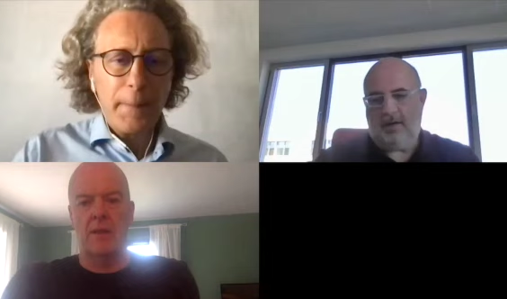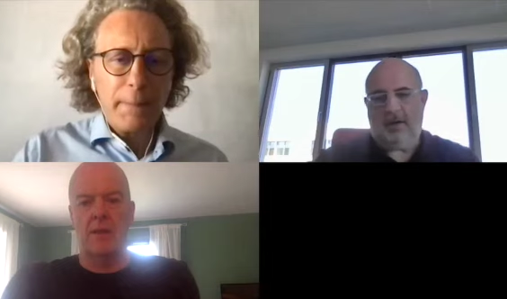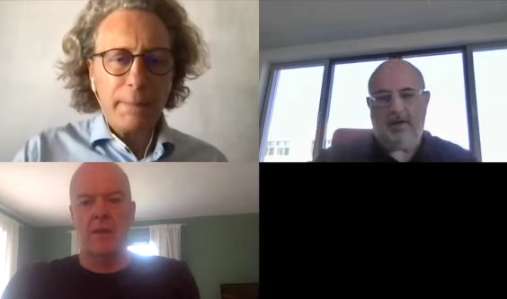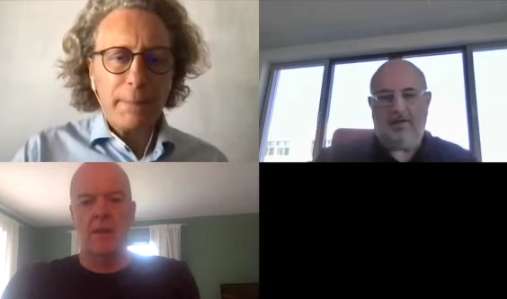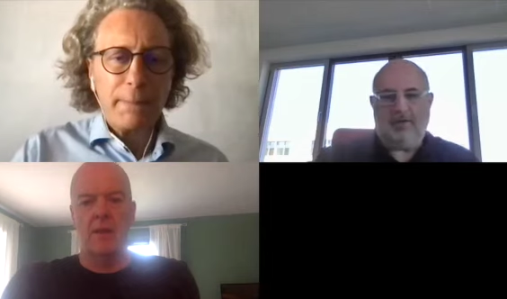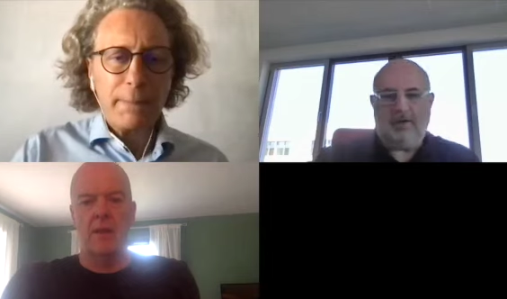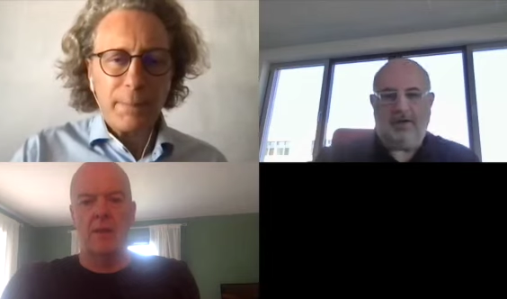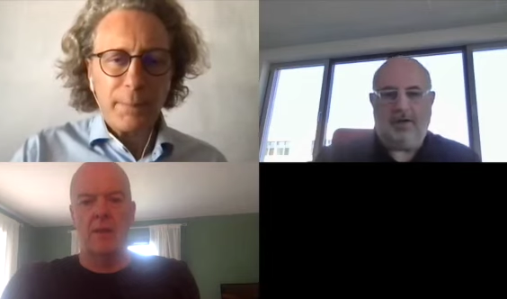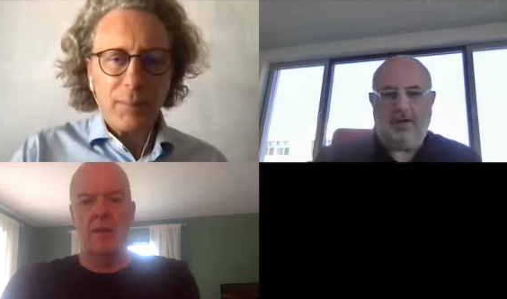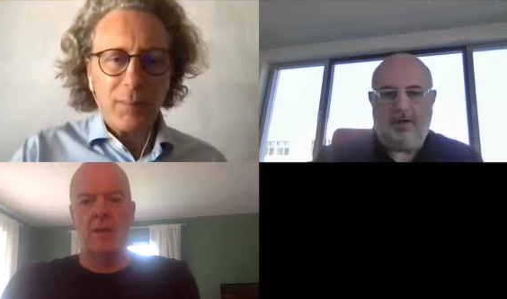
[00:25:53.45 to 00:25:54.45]
Speaker 1: Yeah, it,
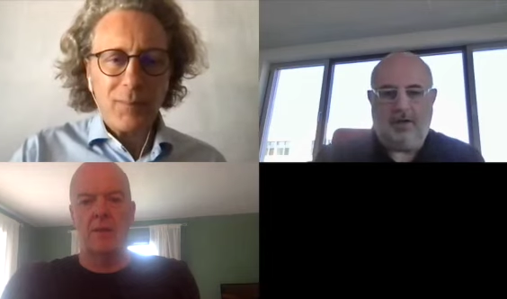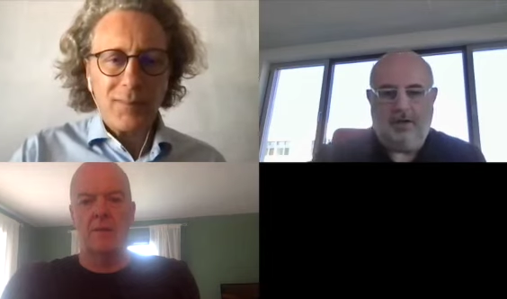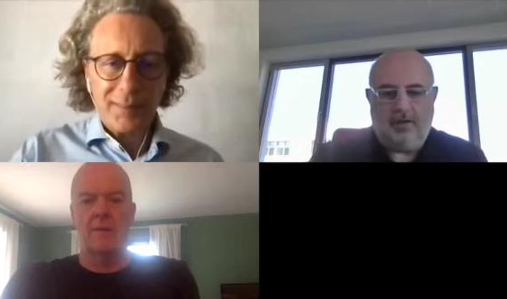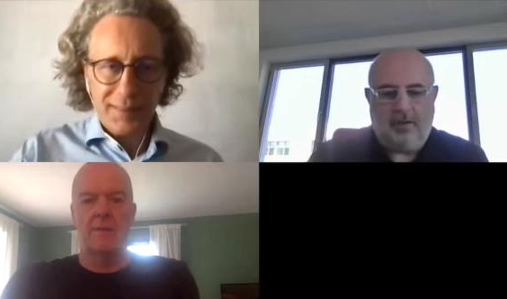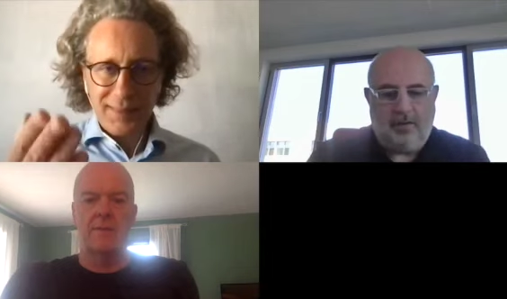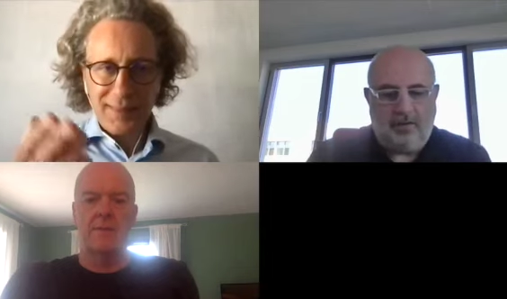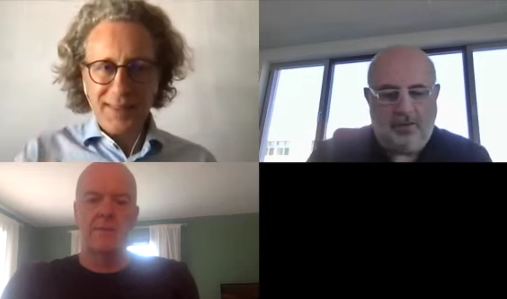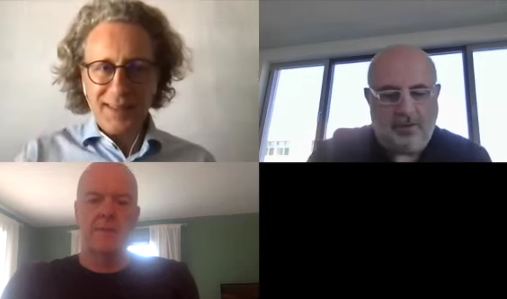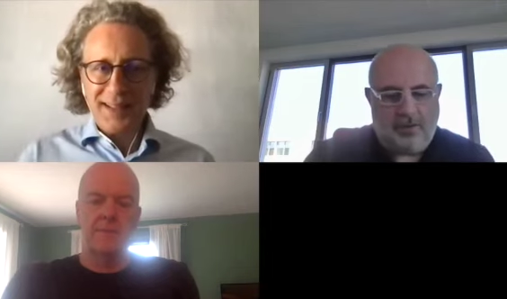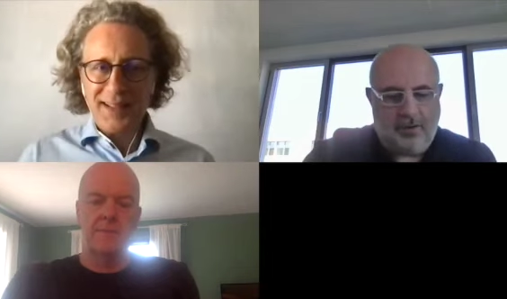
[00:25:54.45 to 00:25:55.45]
which and, and uh,
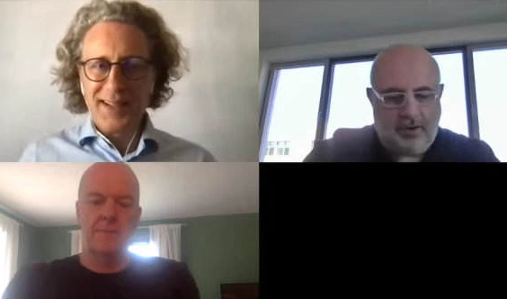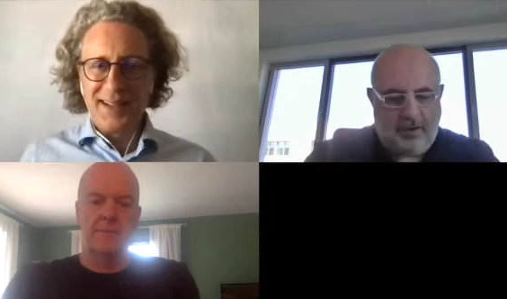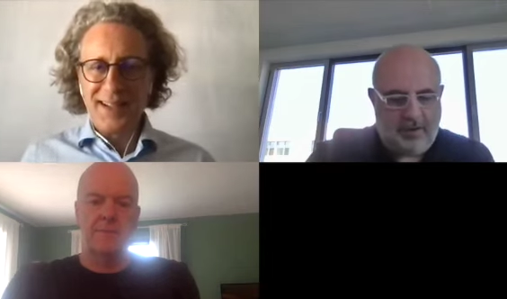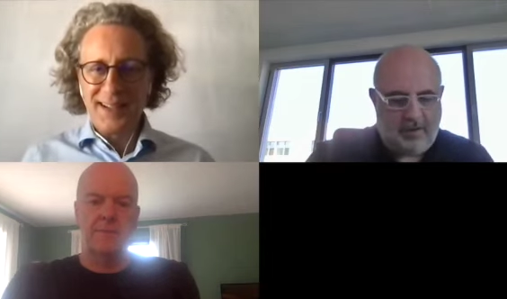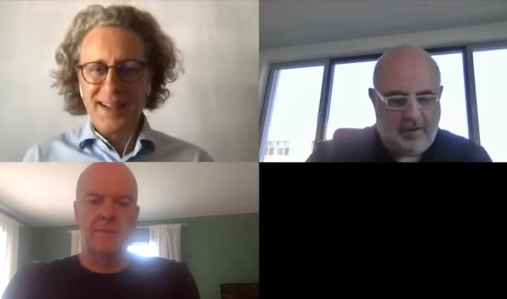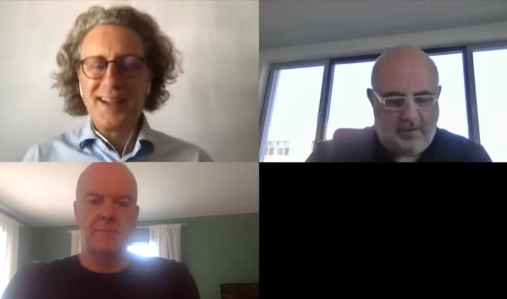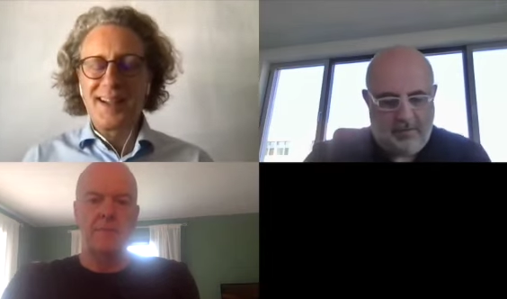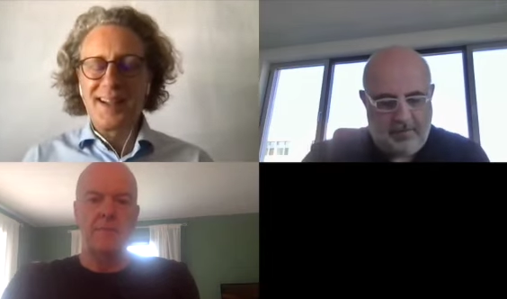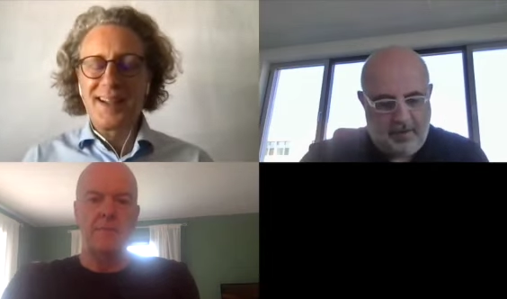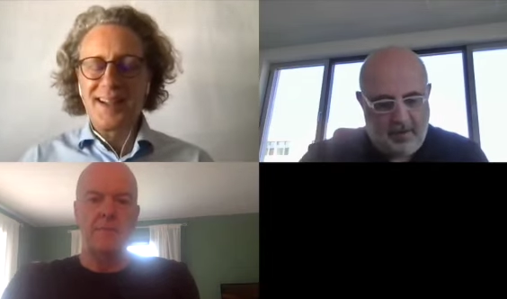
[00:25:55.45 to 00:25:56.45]
just on the,
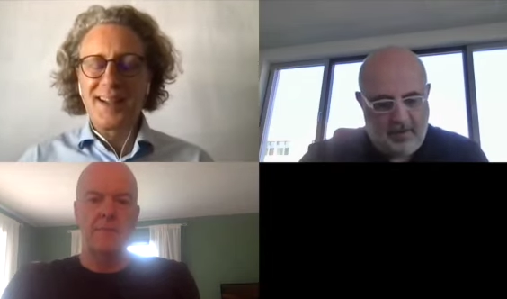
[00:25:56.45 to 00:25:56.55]
um,